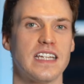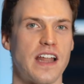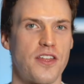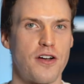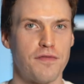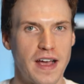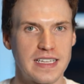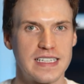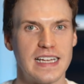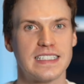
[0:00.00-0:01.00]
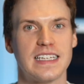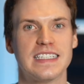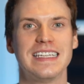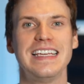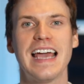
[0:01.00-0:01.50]
another effects test to
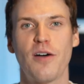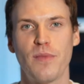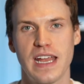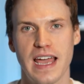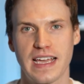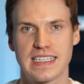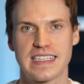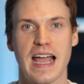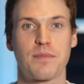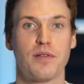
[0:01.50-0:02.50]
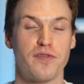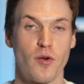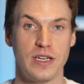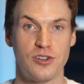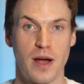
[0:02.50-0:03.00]
see how many I can stack before
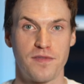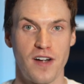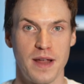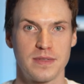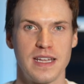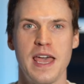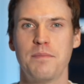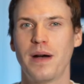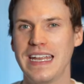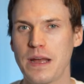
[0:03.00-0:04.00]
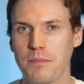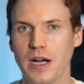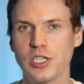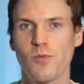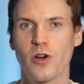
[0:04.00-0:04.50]
we drop frames, but in a
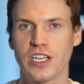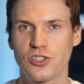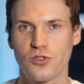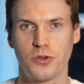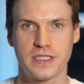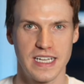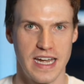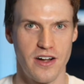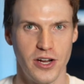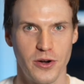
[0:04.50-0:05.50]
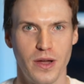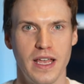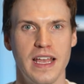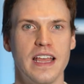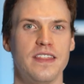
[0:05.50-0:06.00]
much more controlled scenario.
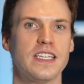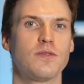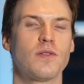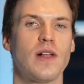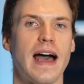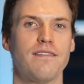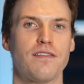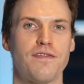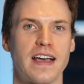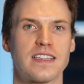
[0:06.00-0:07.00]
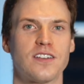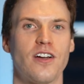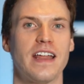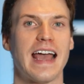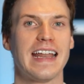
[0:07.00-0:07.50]
This one will have effects
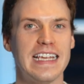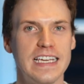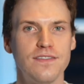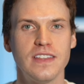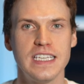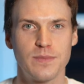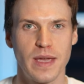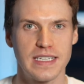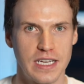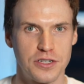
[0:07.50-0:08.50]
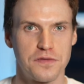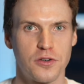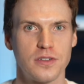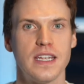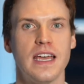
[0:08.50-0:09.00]
starting at evenly spaced
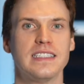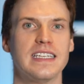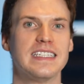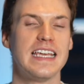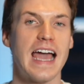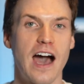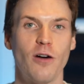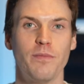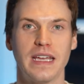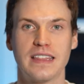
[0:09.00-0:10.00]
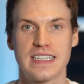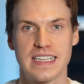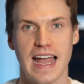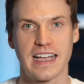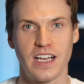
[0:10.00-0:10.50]
intervals to see how big the
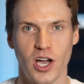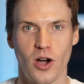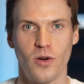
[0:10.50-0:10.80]
stack can go.